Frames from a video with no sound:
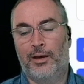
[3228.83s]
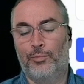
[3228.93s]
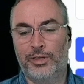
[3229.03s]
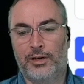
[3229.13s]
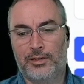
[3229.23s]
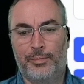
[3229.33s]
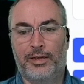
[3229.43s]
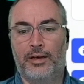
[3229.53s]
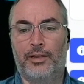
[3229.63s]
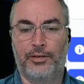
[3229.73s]
We talked
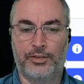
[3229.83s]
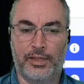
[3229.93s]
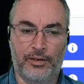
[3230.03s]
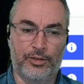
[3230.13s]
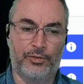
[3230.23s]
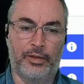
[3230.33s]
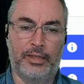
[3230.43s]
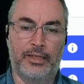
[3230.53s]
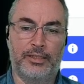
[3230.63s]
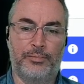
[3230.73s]
about others that are doing
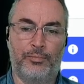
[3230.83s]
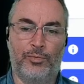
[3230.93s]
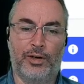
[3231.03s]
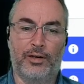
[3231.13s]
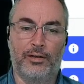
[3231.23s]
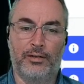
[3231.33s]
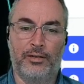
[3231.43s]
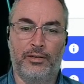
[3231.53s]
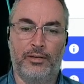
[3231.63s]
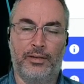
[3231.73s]
this where
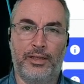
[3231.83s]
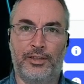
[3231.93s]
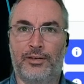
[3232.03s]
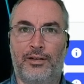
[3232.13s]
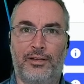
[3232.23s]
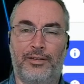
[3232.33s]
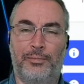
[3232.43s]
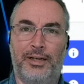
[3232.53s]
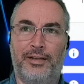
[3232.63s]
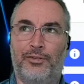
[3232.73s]
they took all of the
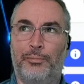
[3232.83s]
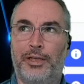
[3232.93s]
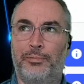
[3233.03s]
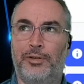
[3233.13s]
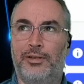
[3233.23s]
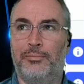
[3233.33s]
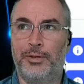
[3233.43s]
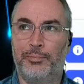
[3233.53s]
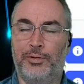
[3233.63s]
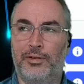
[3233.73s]
money from people and
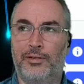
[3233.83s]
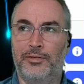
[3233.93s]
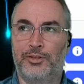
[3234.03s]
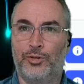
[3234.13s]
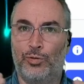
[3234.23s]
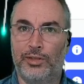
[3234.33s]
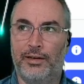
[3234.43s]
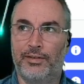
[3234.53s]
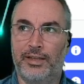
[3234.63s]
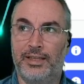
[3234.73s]
people sold
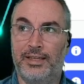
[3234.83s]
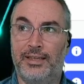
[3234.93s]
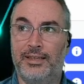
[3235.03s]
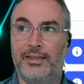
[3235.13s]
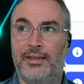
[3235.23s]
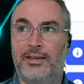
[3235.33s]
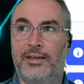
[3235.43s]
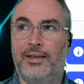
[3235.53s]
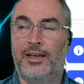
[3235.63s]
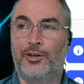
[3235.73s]
everything
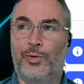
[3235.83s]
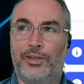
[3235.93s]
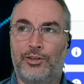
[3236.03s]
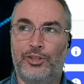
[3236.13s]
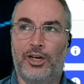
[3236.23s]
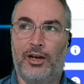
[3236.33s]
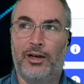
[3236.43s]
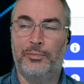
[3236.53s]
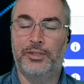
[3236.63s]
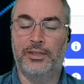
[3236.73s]
and quit their
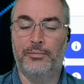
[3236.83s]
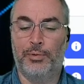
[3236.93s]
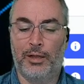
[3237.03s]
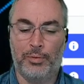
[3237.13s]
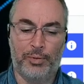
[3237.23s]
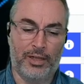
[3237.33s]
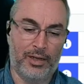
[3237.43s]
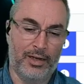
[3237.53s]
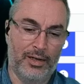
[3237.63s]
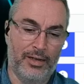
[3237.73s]
jobs and blah, blah,
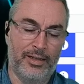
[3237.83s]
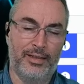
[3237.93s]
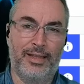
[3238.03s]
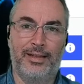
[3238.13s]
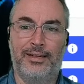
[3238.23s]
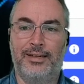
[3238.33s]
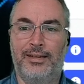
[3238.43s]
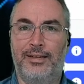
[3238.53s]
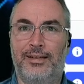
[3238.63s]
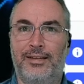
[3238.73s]
blah. And
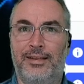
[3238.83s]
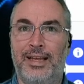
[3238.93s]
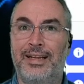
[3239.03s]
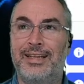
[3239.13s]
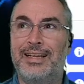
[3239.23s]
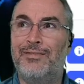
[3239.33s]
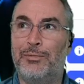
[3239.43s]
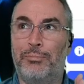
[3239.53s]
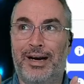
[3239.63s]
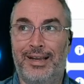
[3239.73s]
then they didn't
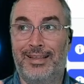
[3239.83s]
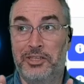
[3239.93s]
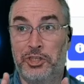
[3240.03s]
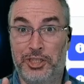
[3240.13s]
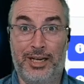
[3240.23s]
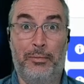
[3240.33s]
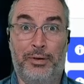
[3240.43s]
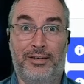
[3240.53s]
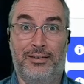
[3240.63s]
even buy the ship.